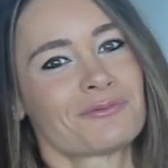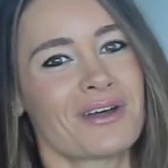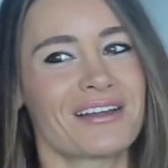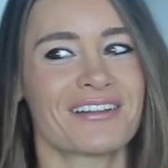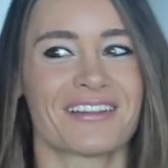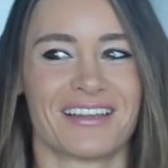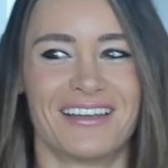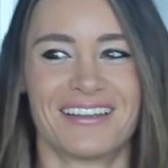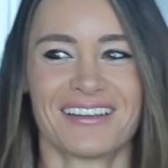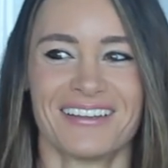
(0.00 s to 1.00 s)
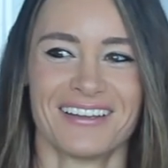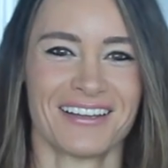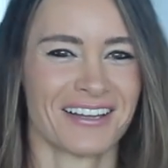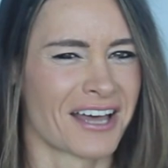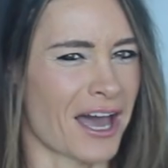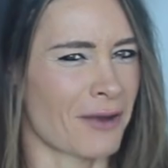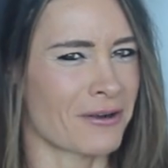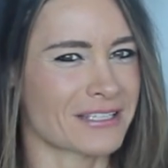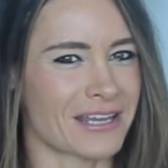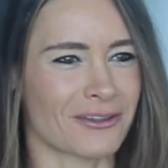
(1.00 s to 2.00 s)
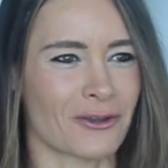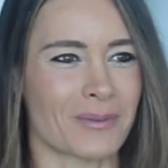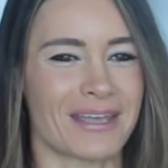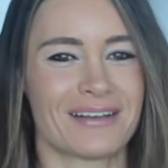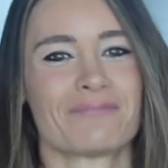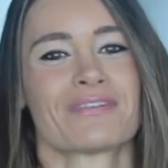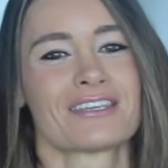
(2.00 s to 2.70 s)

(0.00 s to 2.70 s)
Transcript: well, I worked out a little bit.